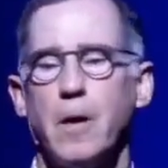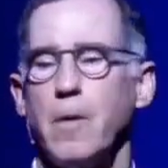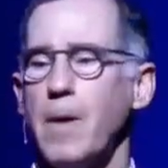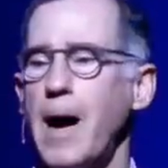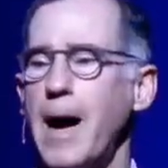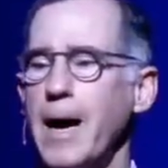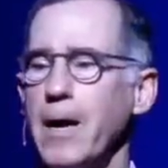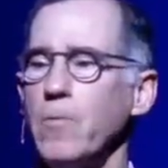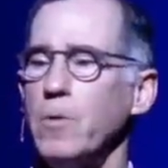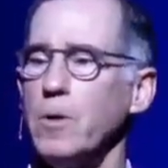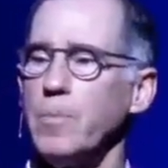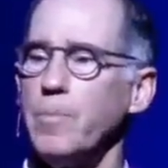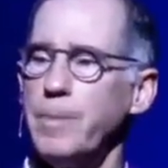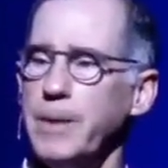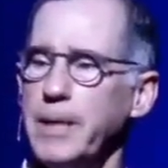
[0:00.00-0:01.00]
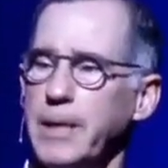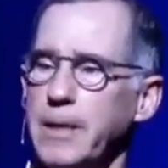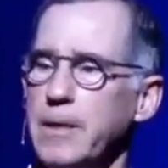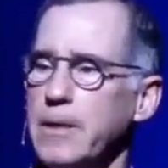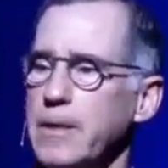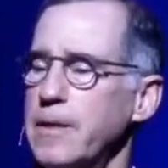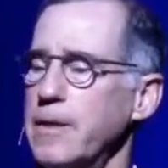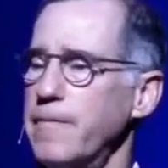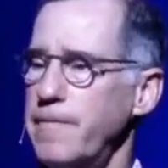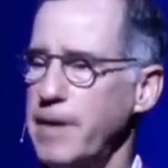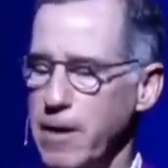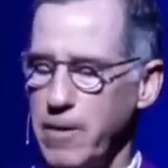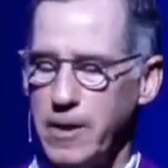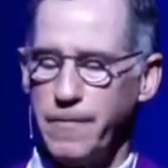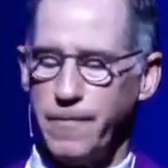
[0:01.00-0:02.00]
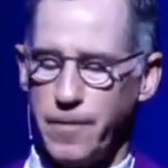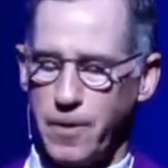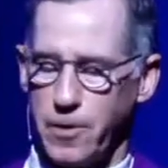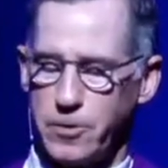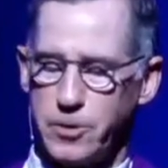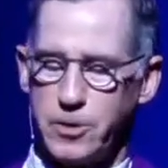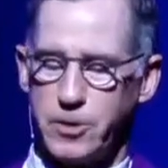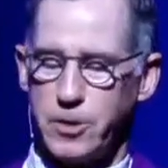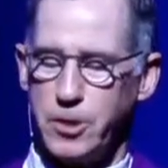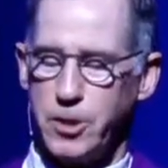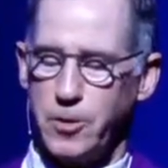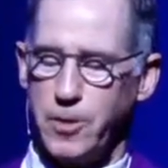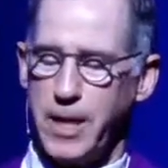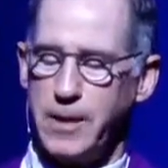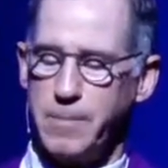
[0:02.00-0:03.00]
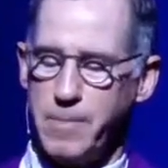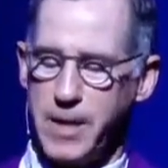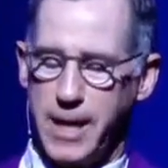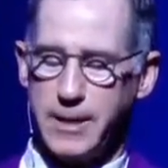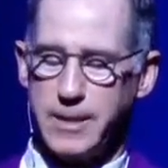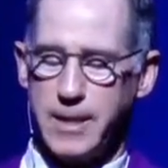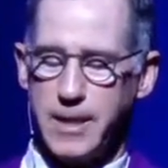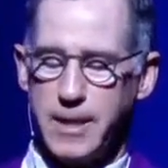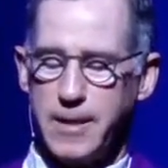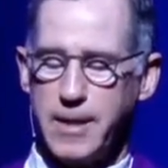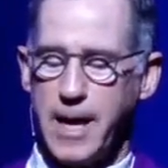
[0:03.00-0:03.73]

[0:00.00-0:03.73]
You know, I will be the very first to admit